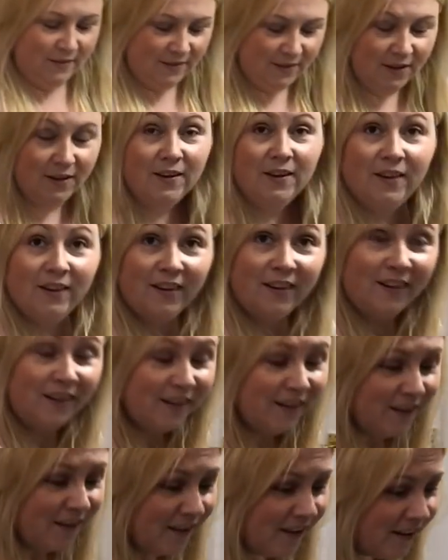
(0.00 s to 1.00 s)
to
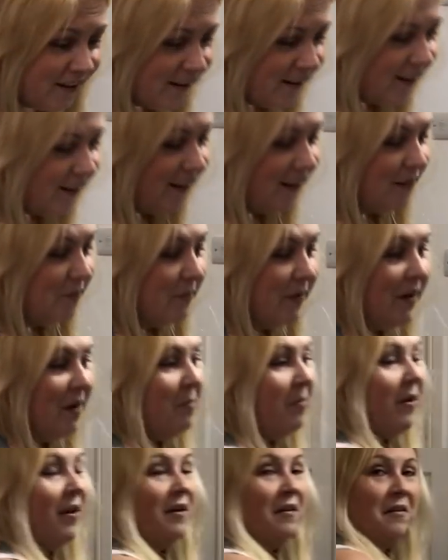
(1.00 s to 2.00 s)
give me
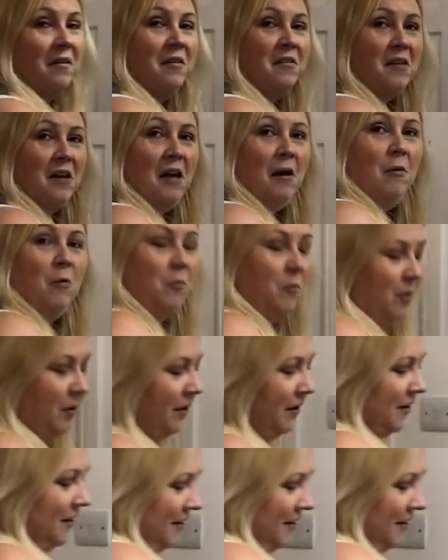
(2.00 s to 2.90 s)
a bit of help,